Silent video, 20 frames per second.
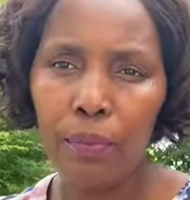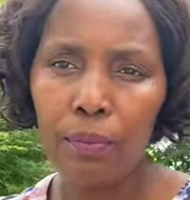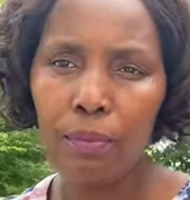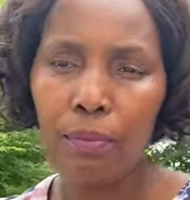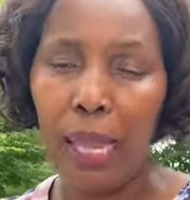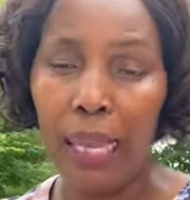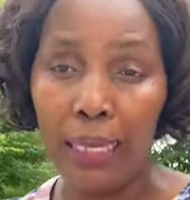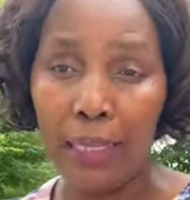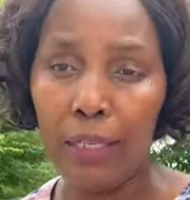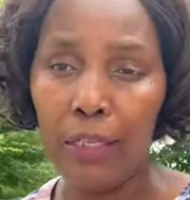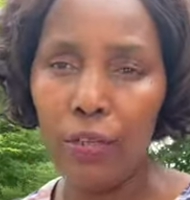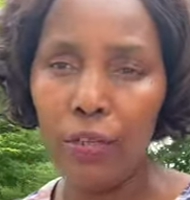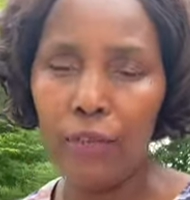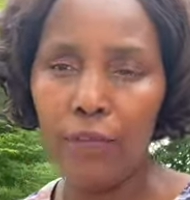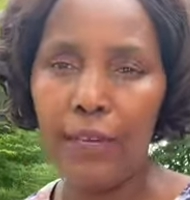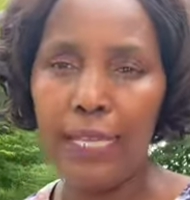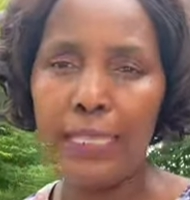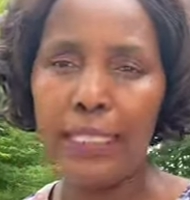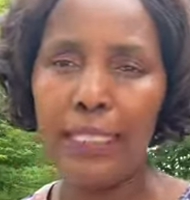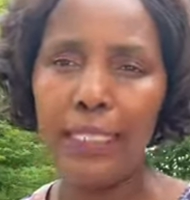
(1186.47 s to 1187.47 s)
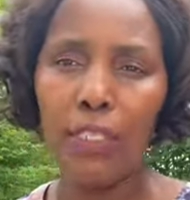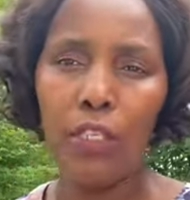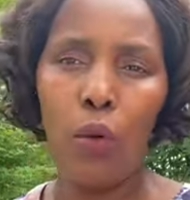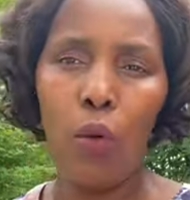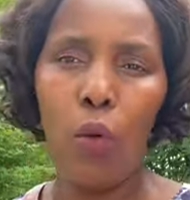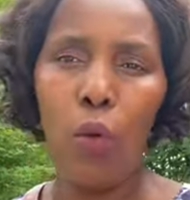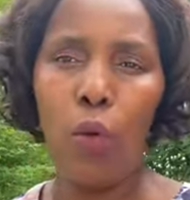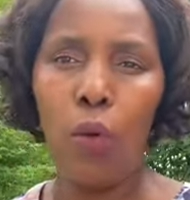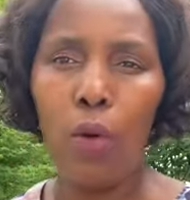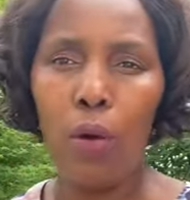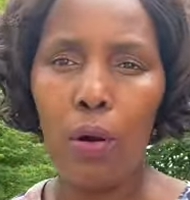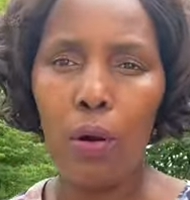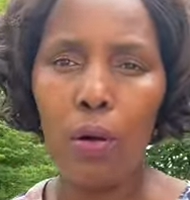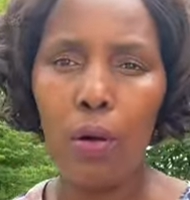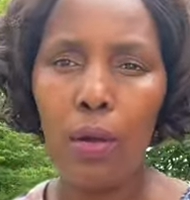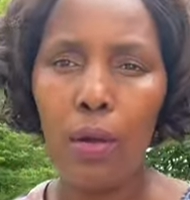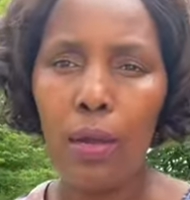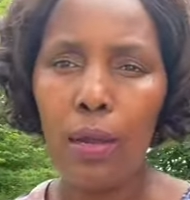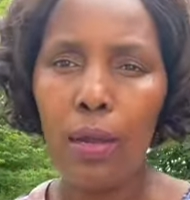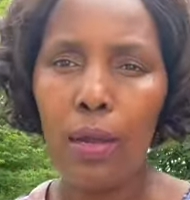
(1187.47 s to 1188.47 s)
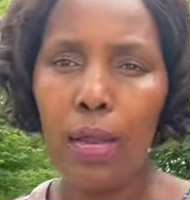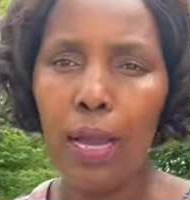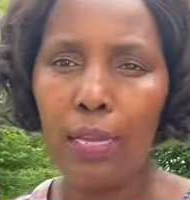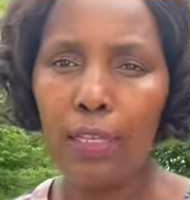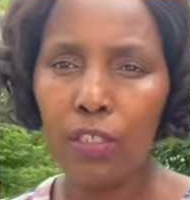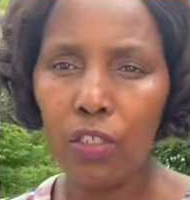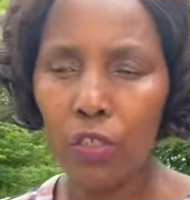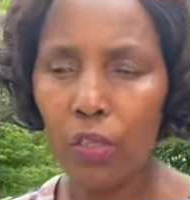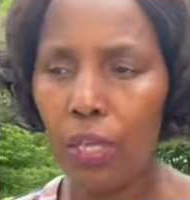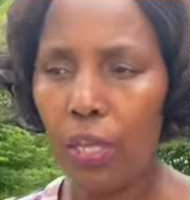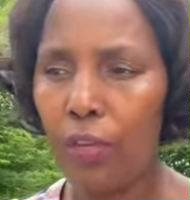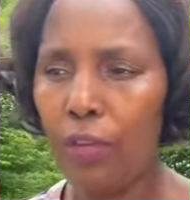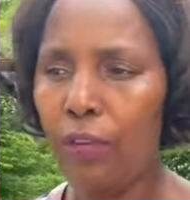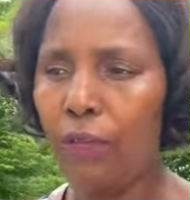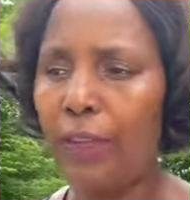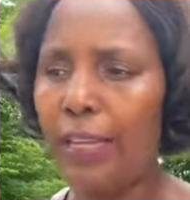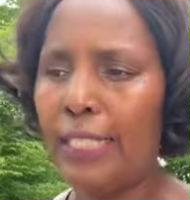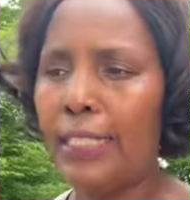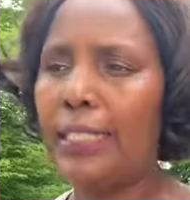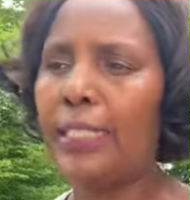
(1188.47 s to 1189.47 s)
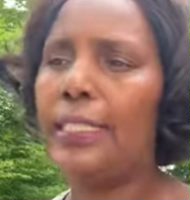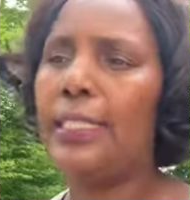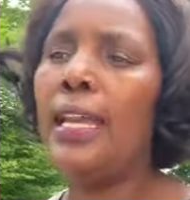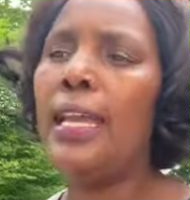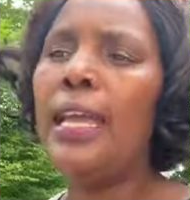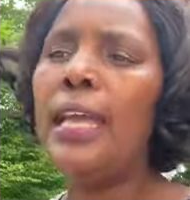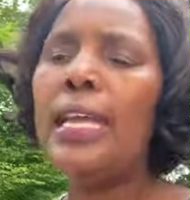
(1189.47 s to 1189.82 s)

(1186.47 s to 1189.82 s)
Berkeley University or Arizona University.